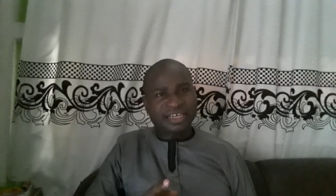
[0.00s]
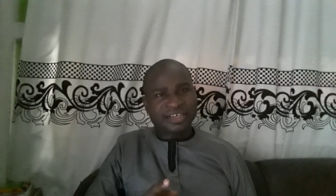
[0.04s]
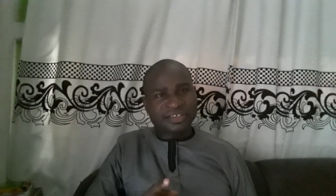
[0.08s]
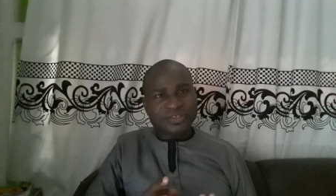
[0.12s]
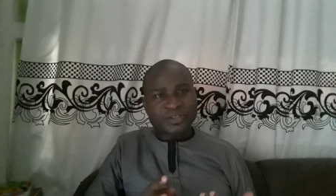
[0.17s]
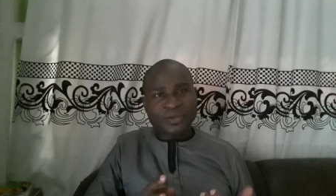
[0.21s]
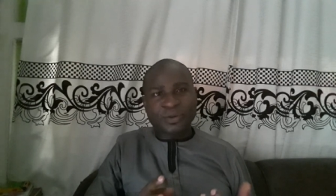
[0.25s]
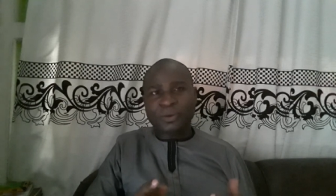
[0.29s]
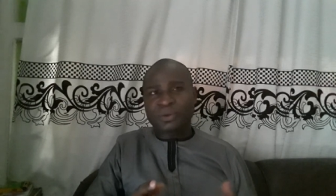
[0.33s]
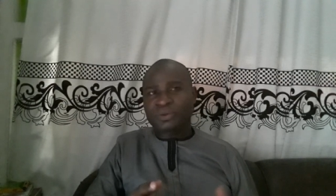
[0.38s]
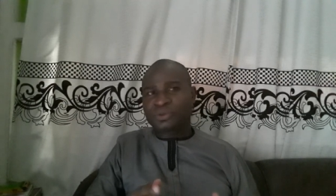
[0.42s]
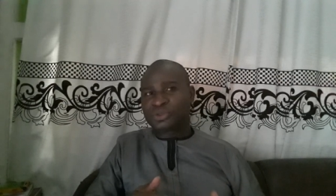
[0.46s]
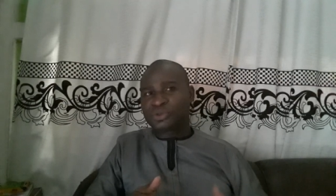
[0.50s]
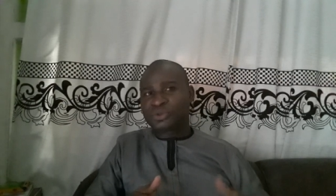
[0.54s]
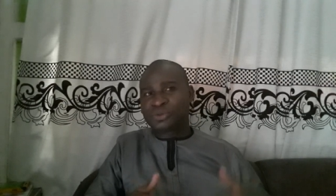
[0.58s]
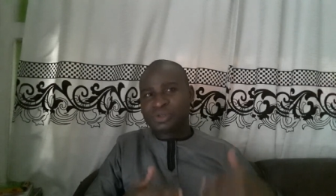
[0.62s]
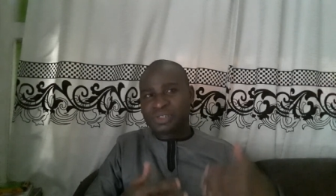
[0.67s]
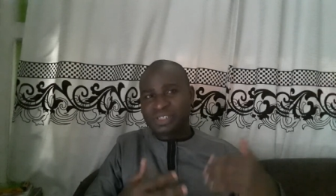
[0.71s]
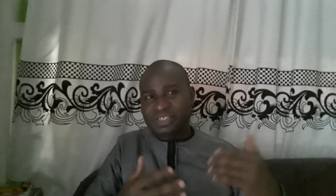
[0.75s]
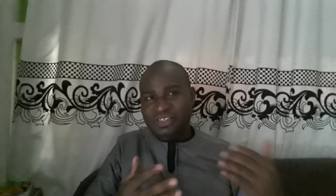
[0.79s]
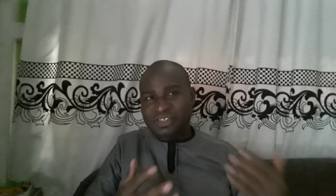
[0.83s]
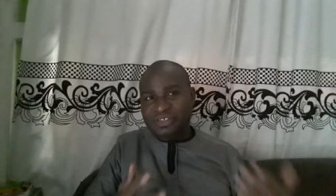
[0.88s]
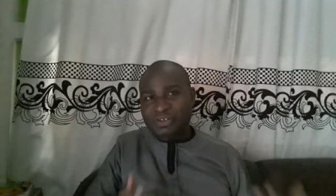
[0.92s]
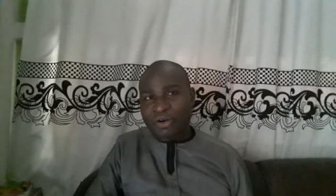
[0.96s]
so you
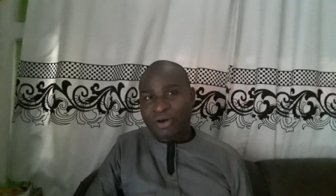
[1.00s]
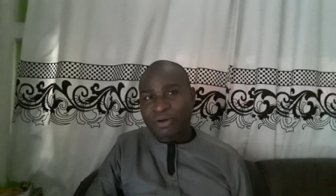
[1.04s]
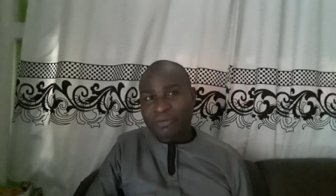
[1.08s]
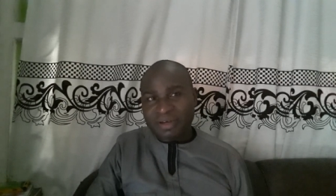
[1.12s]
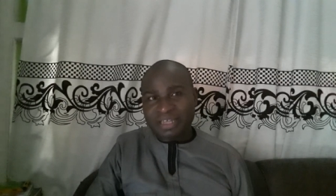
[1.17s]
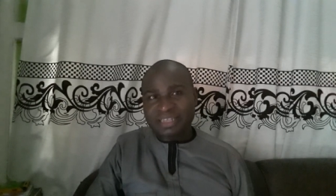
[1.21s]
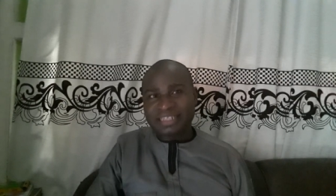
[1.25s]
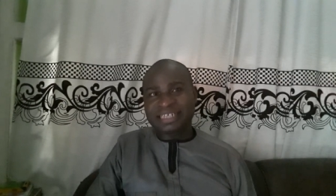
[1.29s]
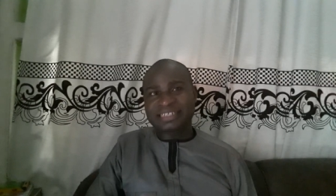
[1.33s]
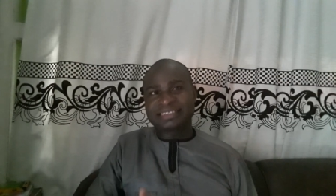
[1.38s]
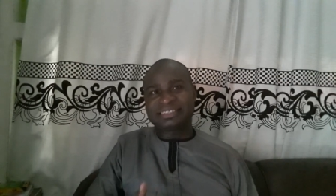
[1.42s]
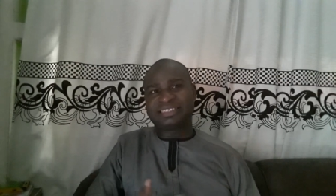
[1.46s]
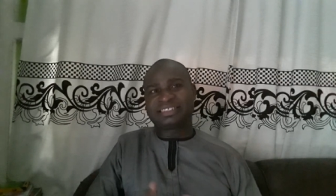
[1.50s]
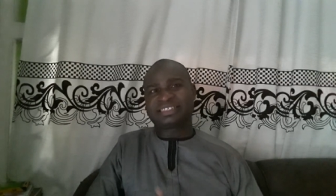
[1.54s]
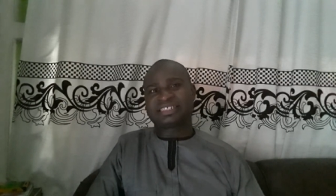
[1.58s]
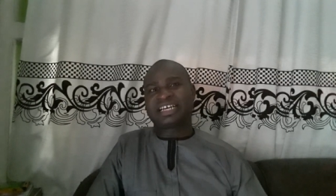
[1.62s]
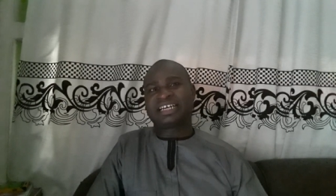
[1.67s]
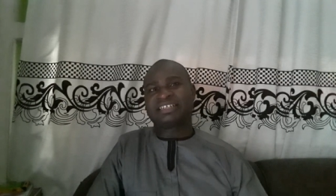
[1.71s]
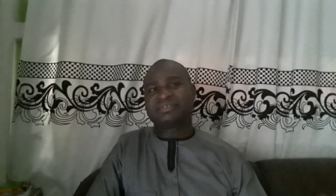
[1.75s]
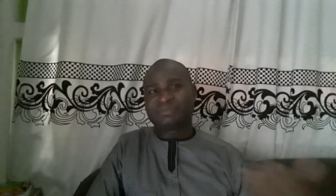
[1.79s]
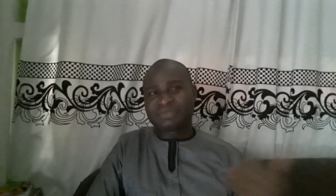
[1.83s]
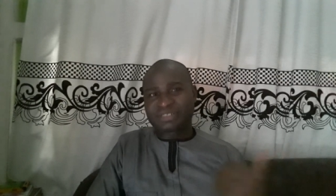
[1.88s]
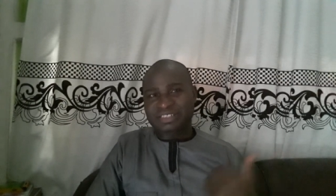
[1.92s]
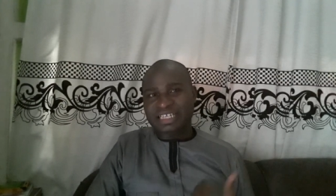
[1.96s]
discover that the
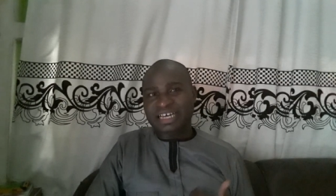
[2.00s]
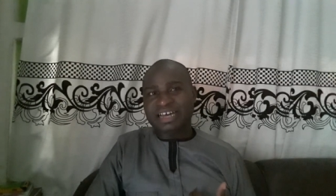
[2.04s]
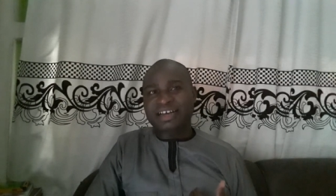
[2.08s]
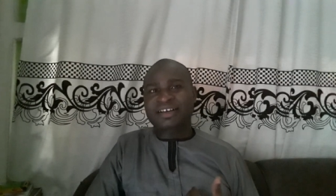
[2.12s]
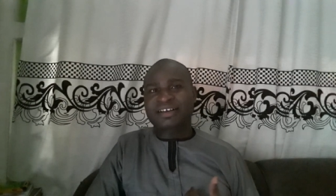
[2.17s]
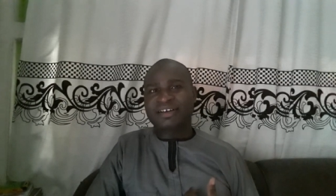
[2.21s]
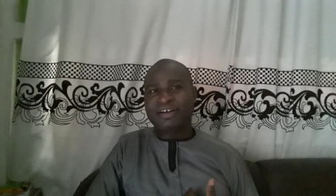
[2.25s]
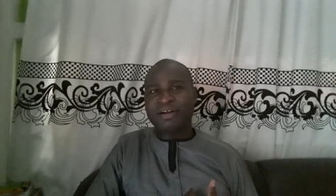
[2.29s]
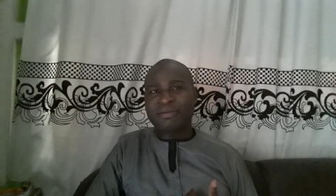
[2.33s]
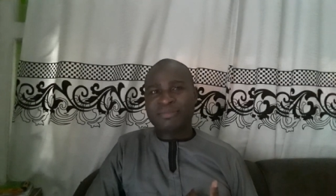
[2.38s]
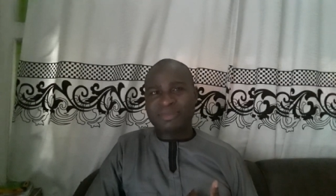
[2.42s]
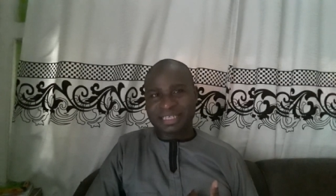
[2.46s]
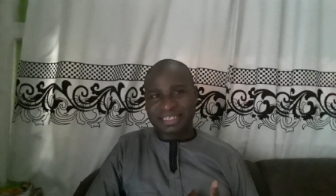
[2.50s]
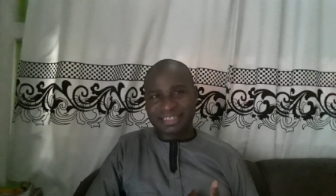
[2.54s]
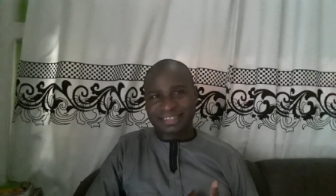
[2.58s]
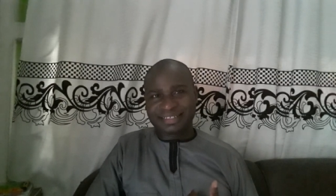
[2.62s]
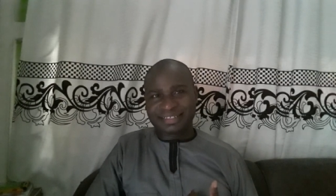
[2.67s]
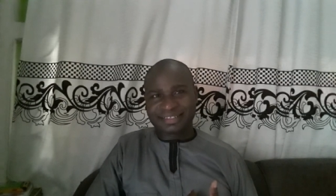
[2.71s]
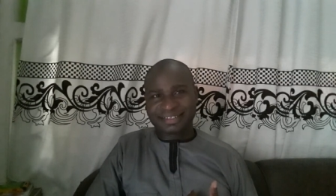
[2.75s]
child will start coming.